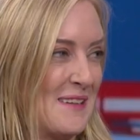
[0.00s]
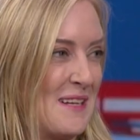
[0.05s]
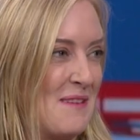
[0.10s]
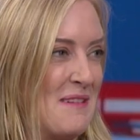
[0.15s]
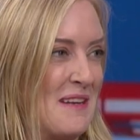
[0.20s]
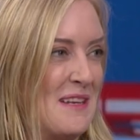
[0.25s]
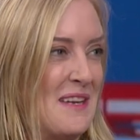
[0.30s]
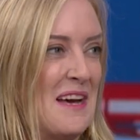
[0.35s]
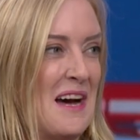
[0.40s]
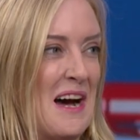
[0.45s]
I
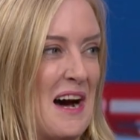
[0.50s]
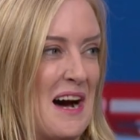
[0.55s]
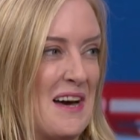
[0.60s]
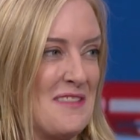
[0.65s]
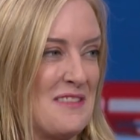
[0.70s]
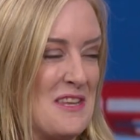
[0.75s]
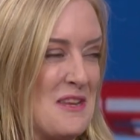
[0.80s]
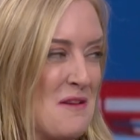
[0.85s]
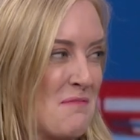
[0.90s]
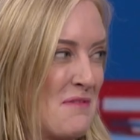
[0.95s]
mean, I
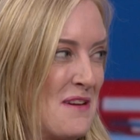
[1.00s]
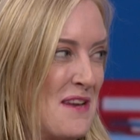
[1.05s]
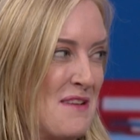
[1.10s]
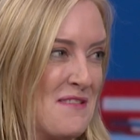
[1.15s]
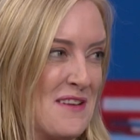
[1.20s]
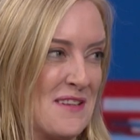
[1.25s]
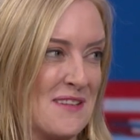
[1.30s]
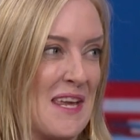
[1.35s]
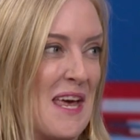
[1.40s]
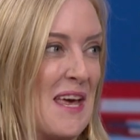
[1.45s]
think your
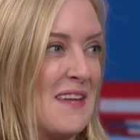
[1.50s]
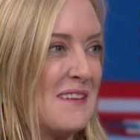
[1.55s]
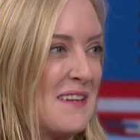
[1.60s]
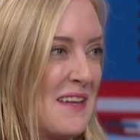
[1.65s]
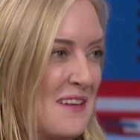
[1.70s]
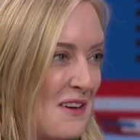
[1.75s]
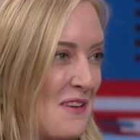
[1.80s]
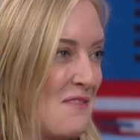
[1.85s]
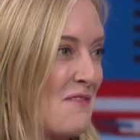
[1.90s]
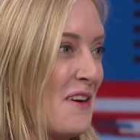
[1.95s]
previous guest
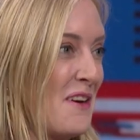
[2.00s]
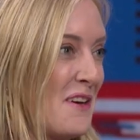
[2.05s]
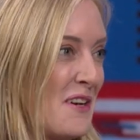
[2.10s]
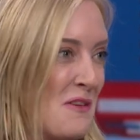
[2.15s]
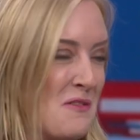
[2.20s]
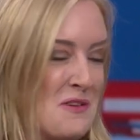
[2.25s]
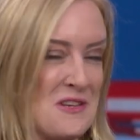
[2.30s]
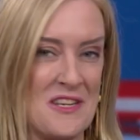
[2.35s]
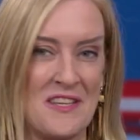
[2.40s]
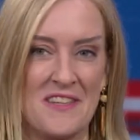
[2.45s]
and Olivier,
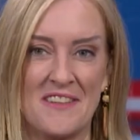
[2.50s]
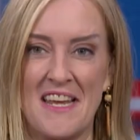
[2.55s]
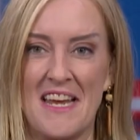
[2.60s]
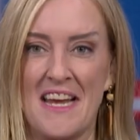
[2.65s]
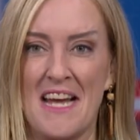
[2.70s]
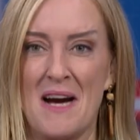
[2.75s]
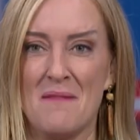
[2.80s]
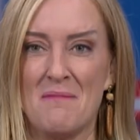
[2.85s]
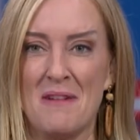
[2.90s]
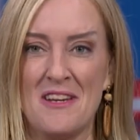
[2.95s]
you were just
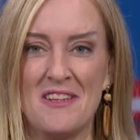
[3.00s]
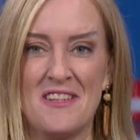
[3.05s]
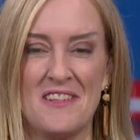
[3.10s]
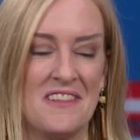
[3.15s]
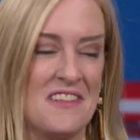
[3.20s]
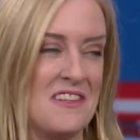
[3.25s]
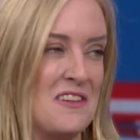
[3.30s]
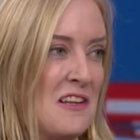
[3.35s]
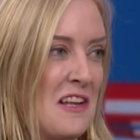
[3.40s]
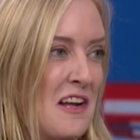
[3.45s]
saying how much
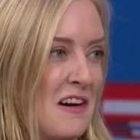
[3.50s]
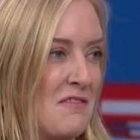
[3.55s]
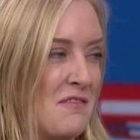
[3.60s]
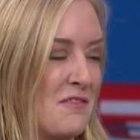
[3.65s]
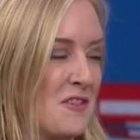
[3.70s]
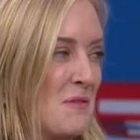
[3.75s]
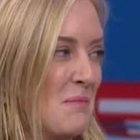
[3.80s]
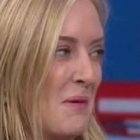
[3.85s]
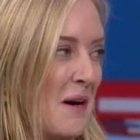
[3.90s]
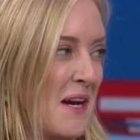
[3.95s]
you love
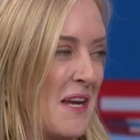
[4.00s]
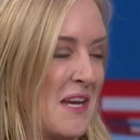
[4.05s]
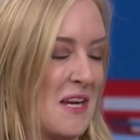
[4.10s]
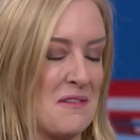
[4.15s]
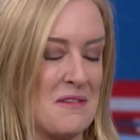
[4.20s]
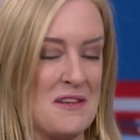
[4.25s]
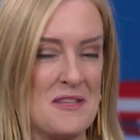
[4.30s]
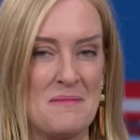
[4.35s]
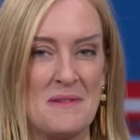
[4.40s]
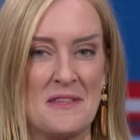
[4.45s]
Dubai at
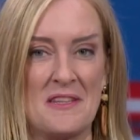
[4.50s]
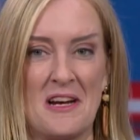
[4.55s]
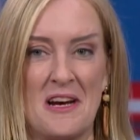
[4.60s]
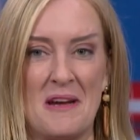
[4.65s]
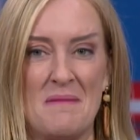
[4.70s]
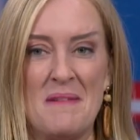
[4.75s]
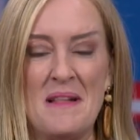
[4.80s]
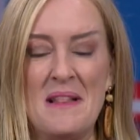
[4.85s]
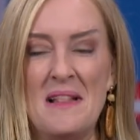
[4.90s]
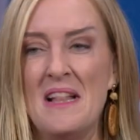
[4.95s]
Christmas
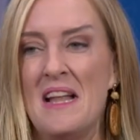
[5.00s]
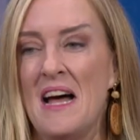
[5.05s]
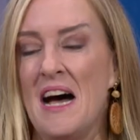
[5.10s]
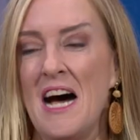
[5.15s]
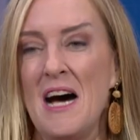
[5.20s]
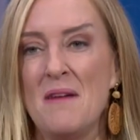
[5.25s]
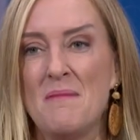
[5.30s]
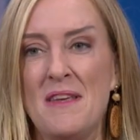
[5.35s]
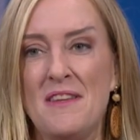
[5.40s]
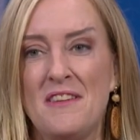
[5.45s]
time.
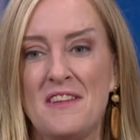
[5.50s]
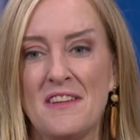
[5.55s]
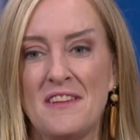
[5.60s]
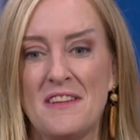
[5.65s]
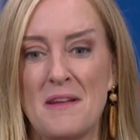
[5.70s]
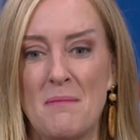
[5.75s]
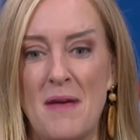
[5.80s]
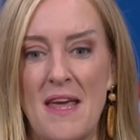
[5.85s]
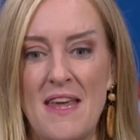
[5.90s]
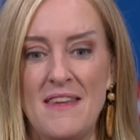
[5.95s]
It's just
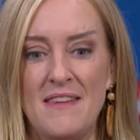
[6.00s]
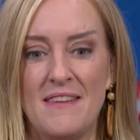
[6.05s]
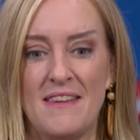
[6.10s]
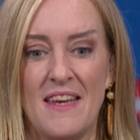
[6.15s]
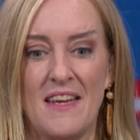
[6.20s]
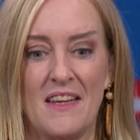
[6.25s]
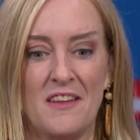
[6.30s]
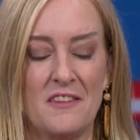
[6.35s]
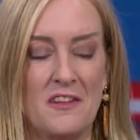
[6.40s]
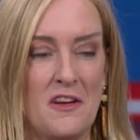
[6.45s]

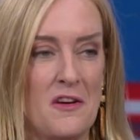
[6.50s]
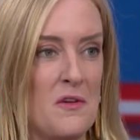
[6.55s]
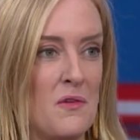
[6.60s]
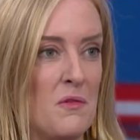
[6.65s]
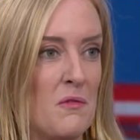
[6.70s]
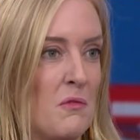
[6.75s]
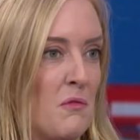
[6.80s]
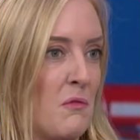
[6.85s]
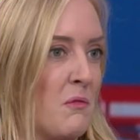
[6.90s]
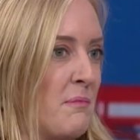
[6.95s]
amazing. So,
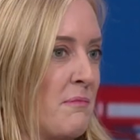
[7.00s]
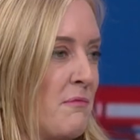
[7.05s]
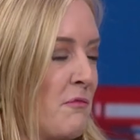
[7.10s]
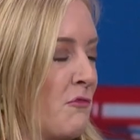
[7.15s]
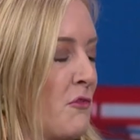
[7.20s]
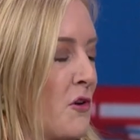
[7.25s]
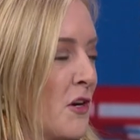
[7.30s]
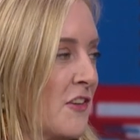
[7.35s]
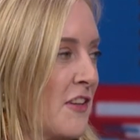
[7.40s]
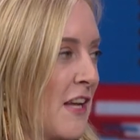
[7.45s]

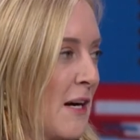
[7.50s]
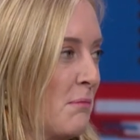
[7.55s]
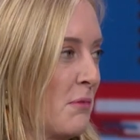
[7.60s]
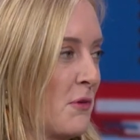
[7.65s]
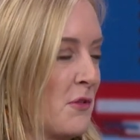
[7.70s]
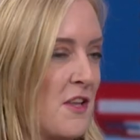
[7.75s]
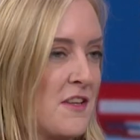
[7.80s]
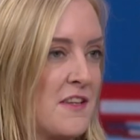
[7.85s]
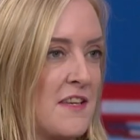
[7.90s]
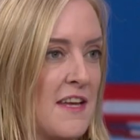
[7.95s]
for example,
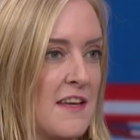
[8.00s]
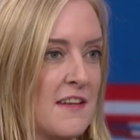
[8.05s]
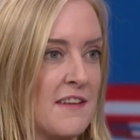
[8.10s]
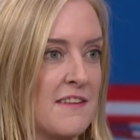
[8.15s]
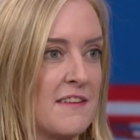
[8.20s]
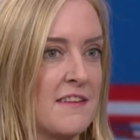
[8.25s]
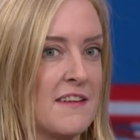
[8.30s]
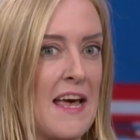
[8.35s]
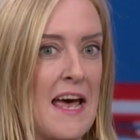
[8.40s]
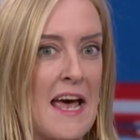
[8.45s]
the
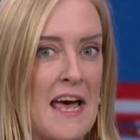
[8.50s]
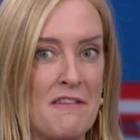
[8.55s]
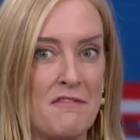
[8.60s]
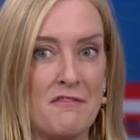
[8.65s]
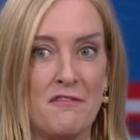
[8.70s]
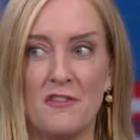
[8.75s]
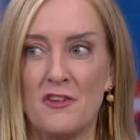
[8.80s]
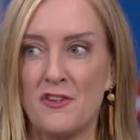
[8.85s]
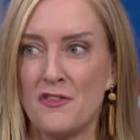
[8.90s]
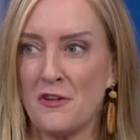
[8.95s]
DSF
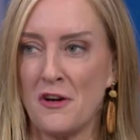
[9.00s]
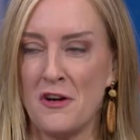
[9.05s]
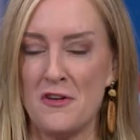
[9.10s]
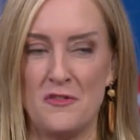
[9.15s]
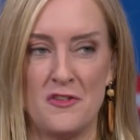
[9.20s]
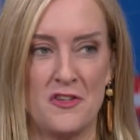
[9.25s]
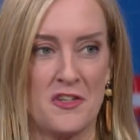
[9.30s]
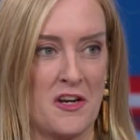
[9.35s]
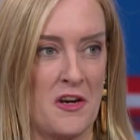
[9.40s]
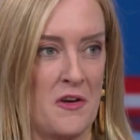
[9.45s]

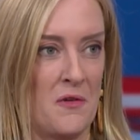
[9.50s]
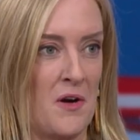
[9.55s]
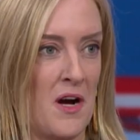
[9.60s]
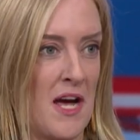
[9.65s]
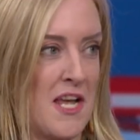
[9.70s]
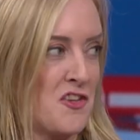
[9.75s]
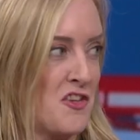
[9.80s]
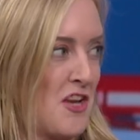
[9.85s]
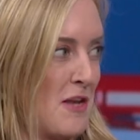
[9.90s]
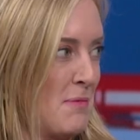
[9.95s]
drone show
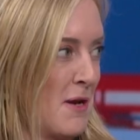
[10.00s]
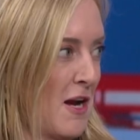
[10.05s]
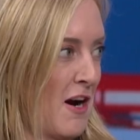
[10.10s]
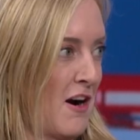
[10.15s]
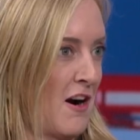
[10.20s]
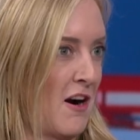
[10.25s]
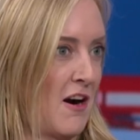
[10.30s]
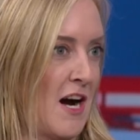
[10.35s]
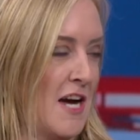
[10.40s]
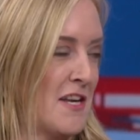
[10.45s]
at
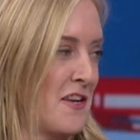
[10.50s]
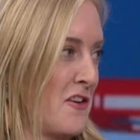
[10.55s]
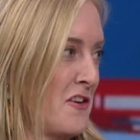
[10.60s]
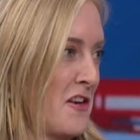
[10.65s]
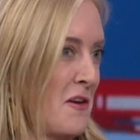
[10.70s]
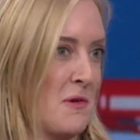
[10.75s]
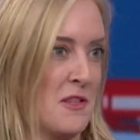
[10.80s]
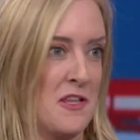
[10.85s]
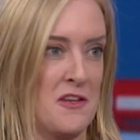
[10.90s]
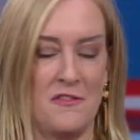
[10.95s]
JBR, I don't
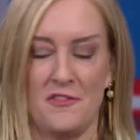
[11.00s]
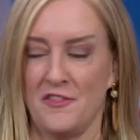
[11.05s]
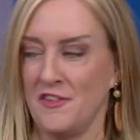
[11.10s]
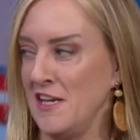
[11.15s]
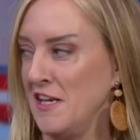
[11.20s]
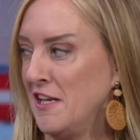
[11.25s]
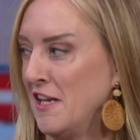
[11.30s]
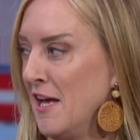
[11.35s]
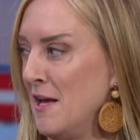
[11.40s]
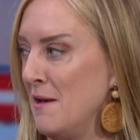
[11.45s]
know whether you've
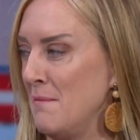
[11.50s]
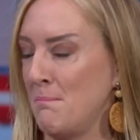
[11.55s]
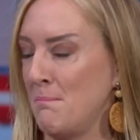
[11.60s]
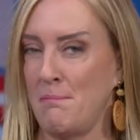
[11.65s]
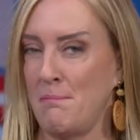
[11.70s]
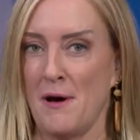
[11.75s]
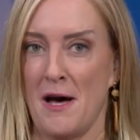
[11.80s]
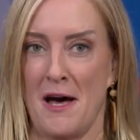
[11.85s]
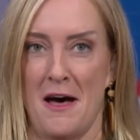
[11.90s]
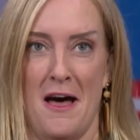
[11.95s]
seen it,
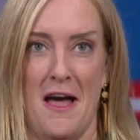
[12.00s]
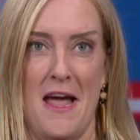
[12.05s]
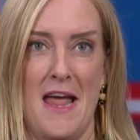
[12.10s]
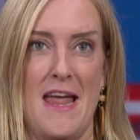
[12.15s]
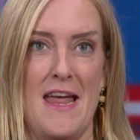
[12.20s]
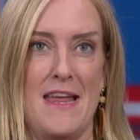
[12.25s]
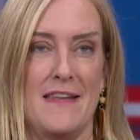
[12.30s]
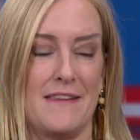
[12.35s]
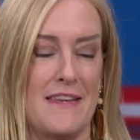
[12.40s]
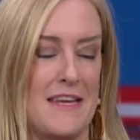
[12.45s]
but
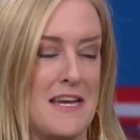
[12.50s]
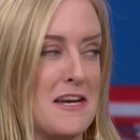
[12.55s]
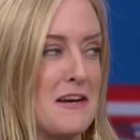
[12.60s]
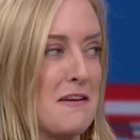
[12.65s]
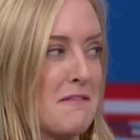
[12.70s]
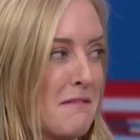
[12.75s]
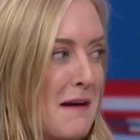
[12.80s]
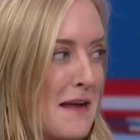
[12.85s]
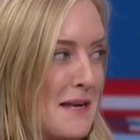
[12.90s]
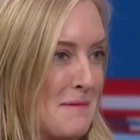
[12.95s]
it's
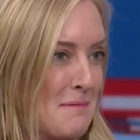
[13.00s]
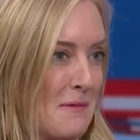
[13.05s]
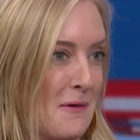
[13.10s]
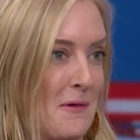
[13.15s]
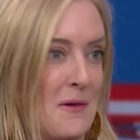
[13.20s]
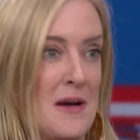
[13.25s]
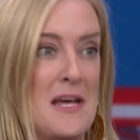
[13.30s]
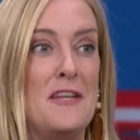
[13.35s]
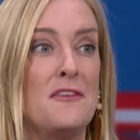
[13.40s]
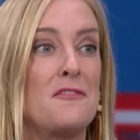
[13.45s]

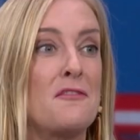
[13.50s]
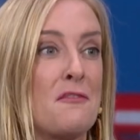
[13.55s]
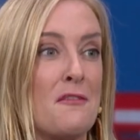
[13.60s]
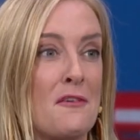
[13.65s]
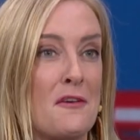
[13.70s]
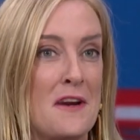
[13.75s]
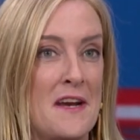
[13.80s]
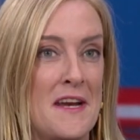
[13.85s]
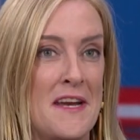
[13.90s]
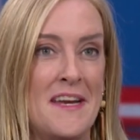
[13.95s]
incredible. Yeah. It's
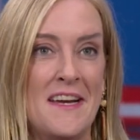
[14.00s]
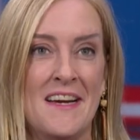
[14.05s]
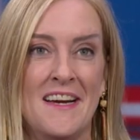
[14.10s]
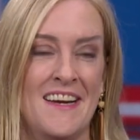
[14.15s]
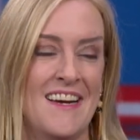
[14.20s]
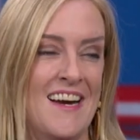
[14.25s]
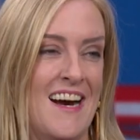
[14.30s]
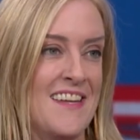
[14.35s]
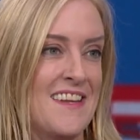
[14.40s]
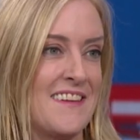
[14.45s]
free
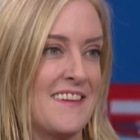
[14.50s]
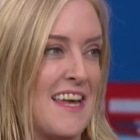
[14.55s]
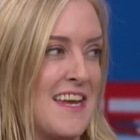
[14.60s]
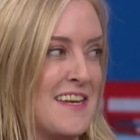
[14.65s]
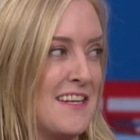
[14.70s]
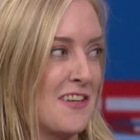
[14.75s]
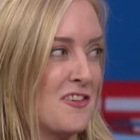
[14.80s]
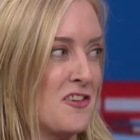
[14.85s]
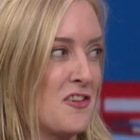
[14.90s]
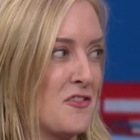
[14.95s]
and it's
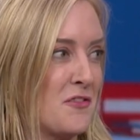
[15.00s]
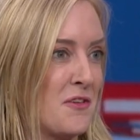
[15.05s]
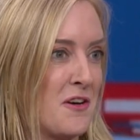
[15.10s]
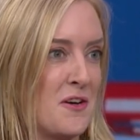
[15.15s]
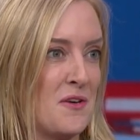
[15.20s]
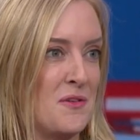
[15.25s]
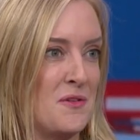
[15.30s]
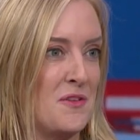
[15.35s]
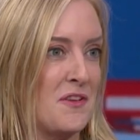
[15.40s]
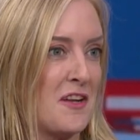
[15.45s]
800
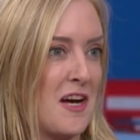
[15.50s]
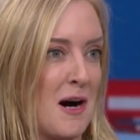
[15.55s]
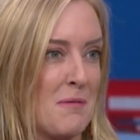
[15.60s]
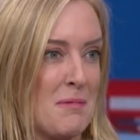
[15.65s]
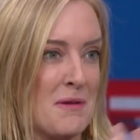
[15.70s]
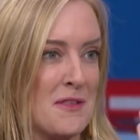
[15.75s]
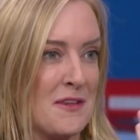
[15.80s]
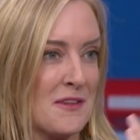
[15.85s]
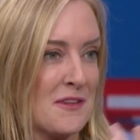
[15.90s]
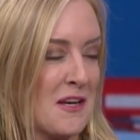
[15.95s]
drones up
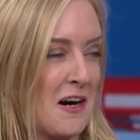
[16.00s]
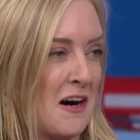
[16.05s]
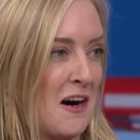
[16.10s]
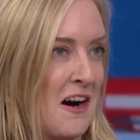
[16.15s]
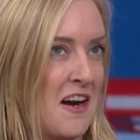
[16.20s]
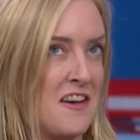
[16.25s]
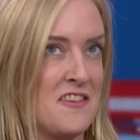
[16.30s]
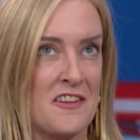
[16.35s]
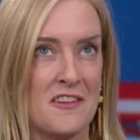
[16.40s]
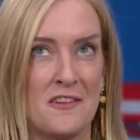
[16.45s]
in the
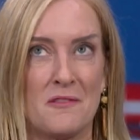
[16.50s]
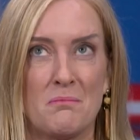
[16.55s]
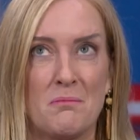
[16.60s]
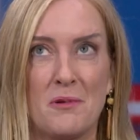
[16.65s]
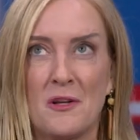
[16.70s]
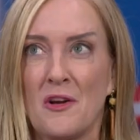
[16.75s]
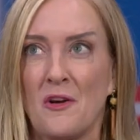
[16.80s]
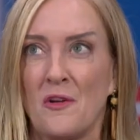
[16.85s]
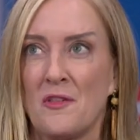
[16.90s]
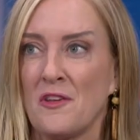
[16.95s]
sky just
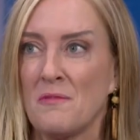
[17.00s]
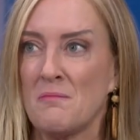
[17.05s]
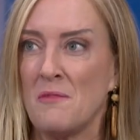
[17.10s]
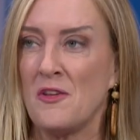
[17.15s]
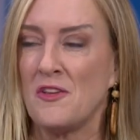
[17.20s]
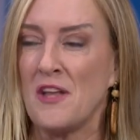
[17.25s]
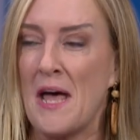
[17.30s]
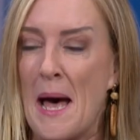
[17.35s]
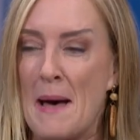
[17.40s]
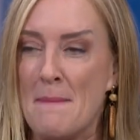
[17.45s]
putting on this
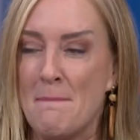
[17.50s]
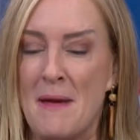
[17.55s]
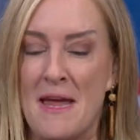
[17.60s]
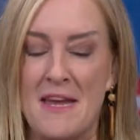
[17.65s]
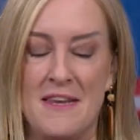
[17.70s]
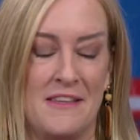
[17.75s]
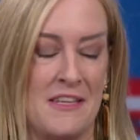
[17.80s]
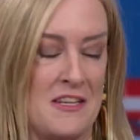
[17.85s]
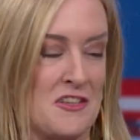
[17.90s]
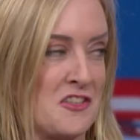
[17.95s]
most
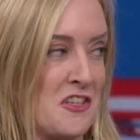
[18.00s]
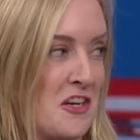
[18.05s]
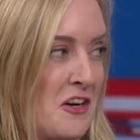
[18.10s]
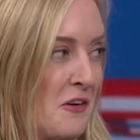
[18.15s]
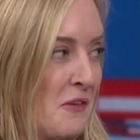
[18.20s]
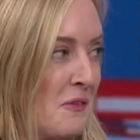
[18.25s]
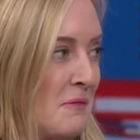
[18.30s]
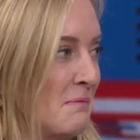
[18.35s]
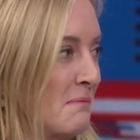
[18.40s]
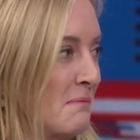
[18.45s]
amazing show.